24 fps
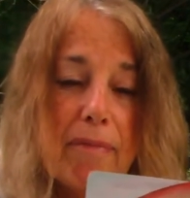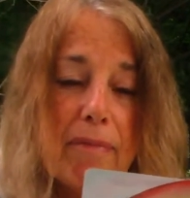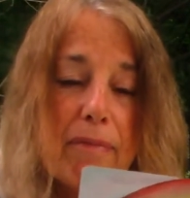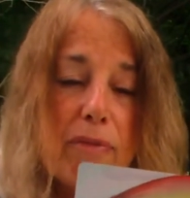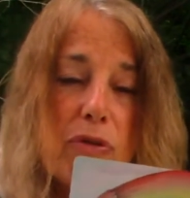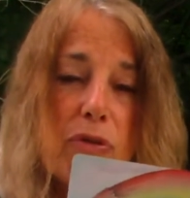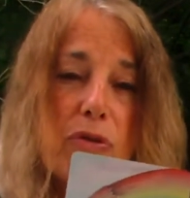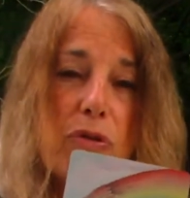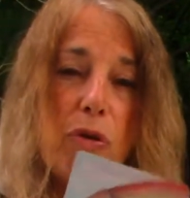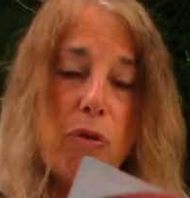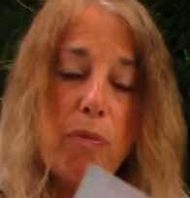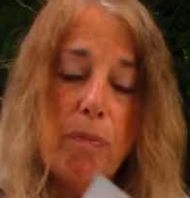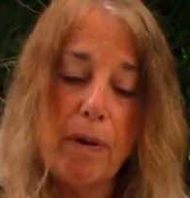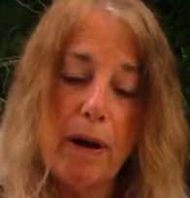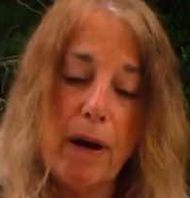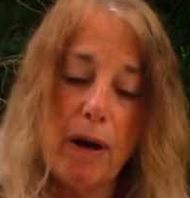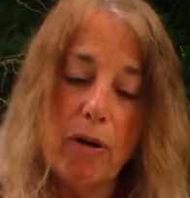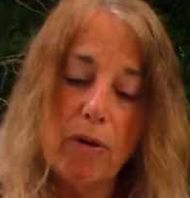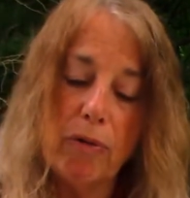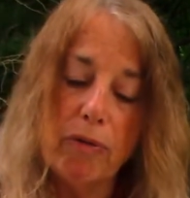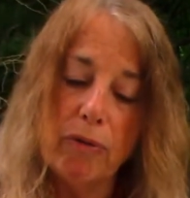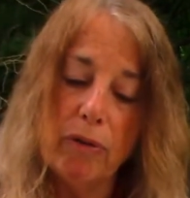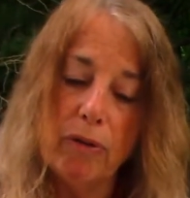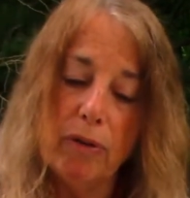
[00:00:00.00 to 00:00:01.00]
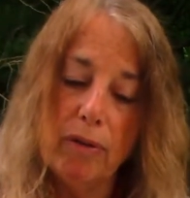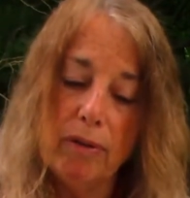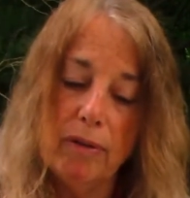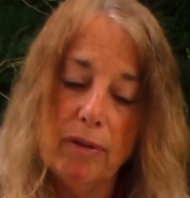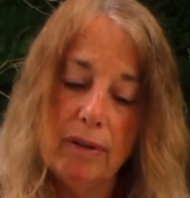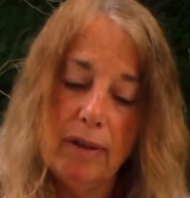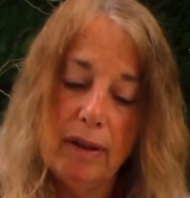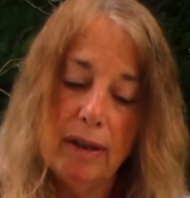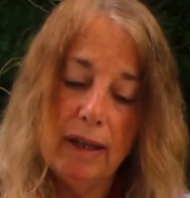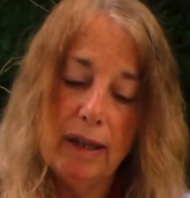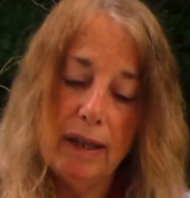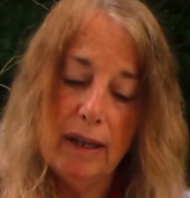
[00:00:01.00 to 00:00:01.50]
So powerful.
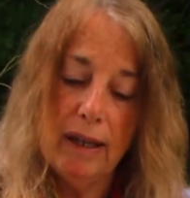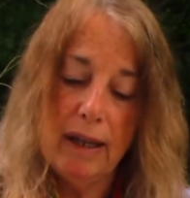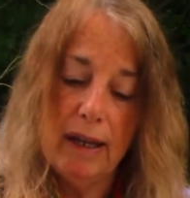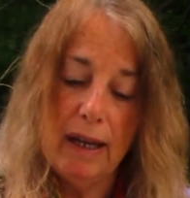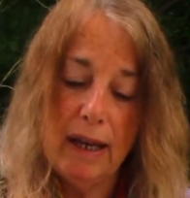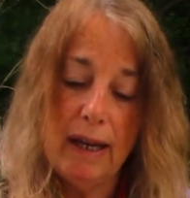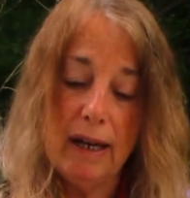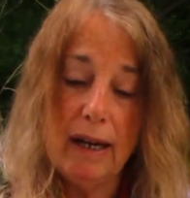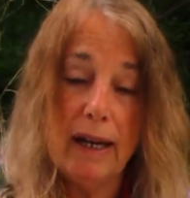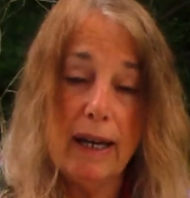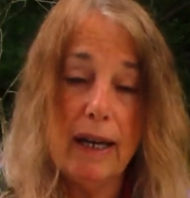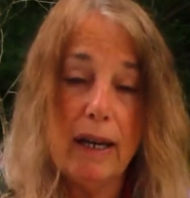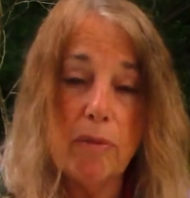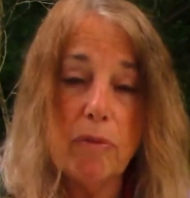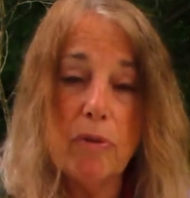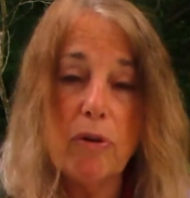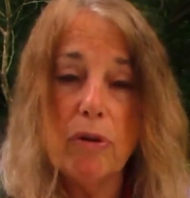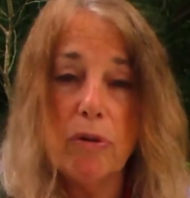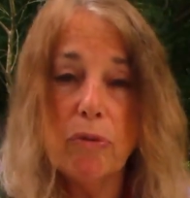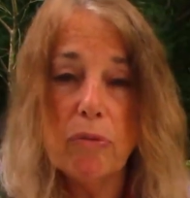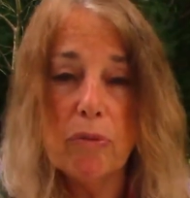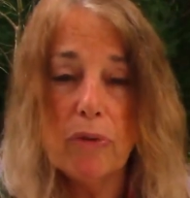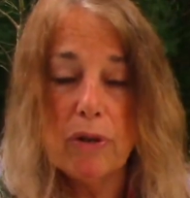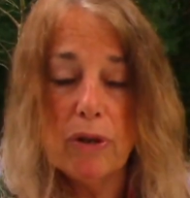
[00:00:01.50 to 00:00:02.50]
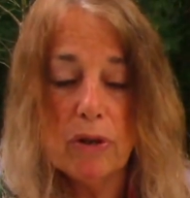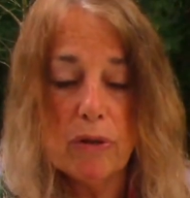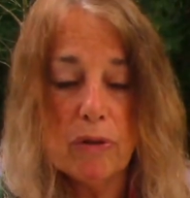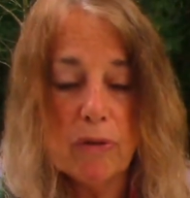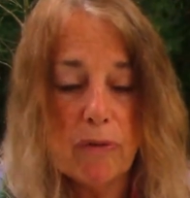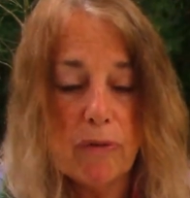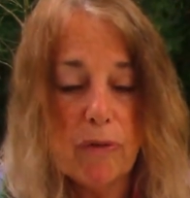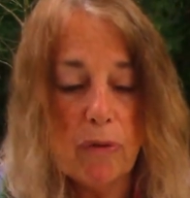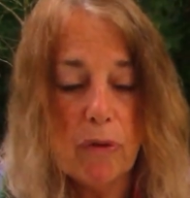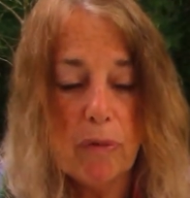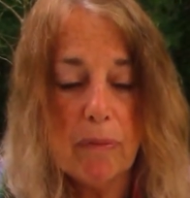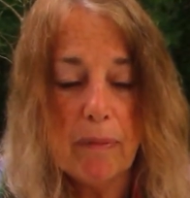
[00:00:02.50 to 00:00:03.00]
And I am going to read the
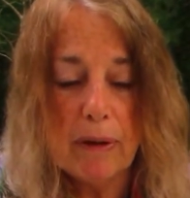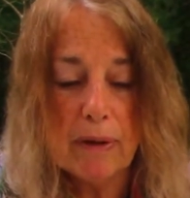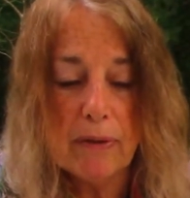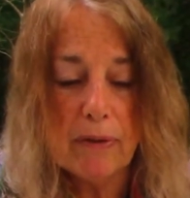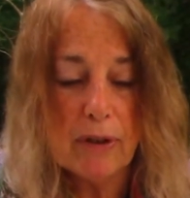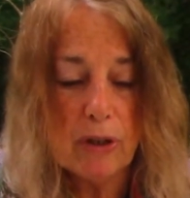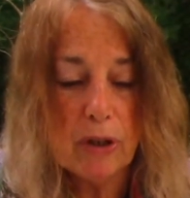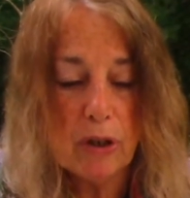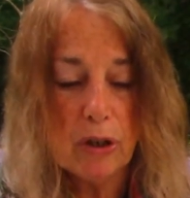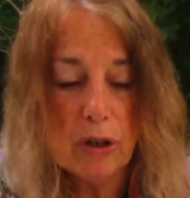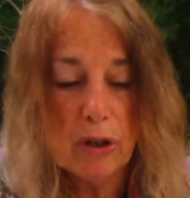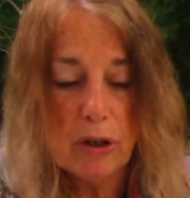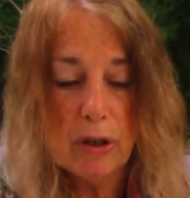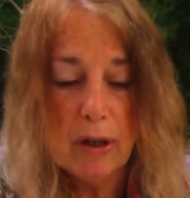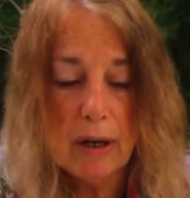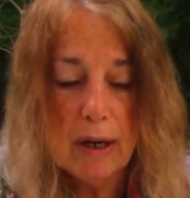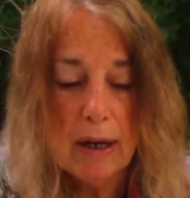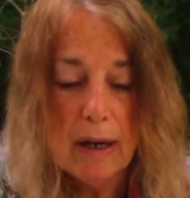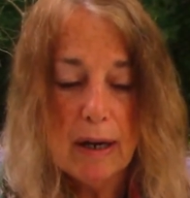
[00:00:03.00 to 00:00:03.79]
full message.